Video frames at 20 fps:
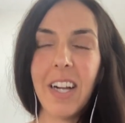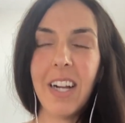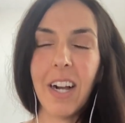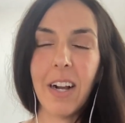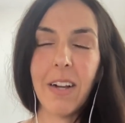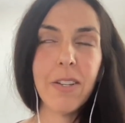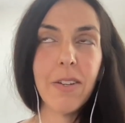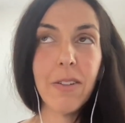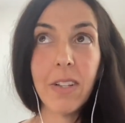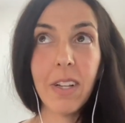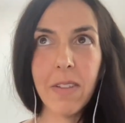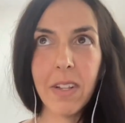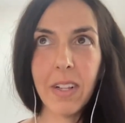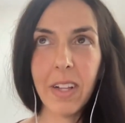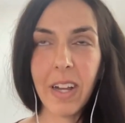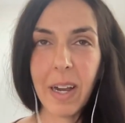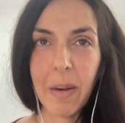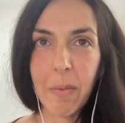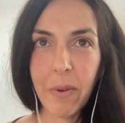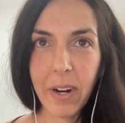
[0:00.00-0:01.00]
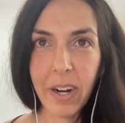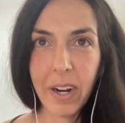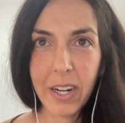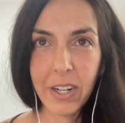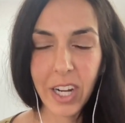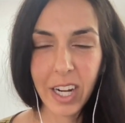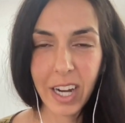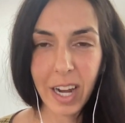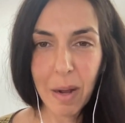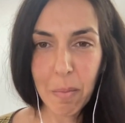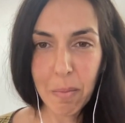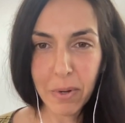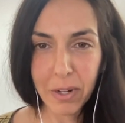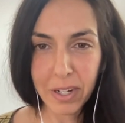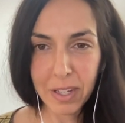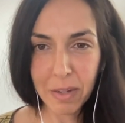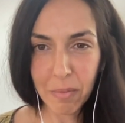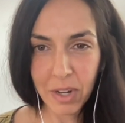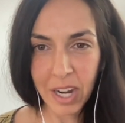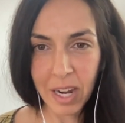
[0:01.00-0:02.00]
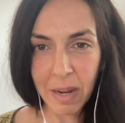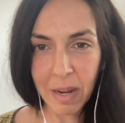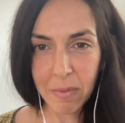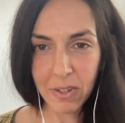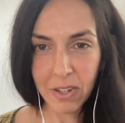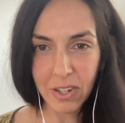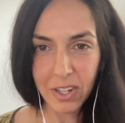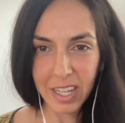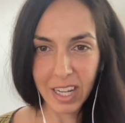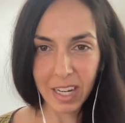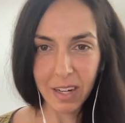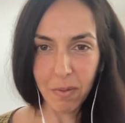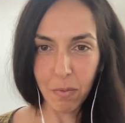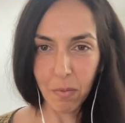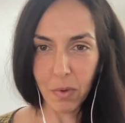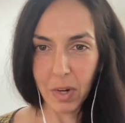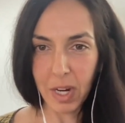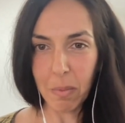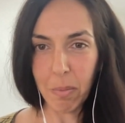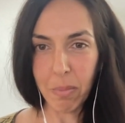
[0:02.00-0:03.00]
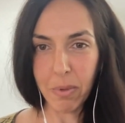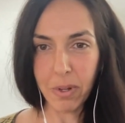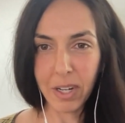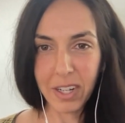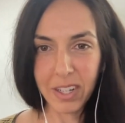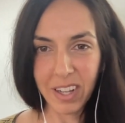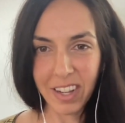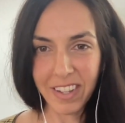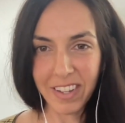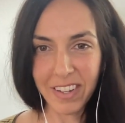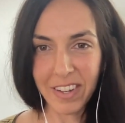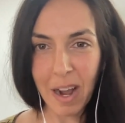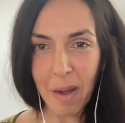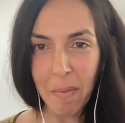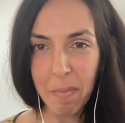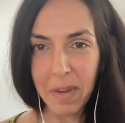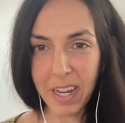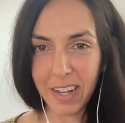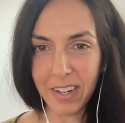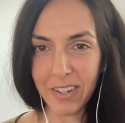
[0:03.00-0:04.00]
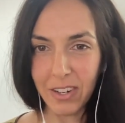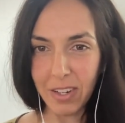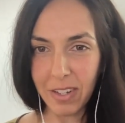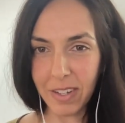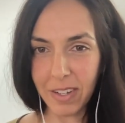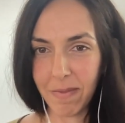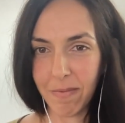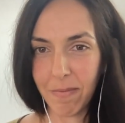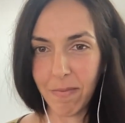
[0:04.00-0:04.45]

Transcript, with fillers: also love the library, check out books sometimes and just like read books on the topic and just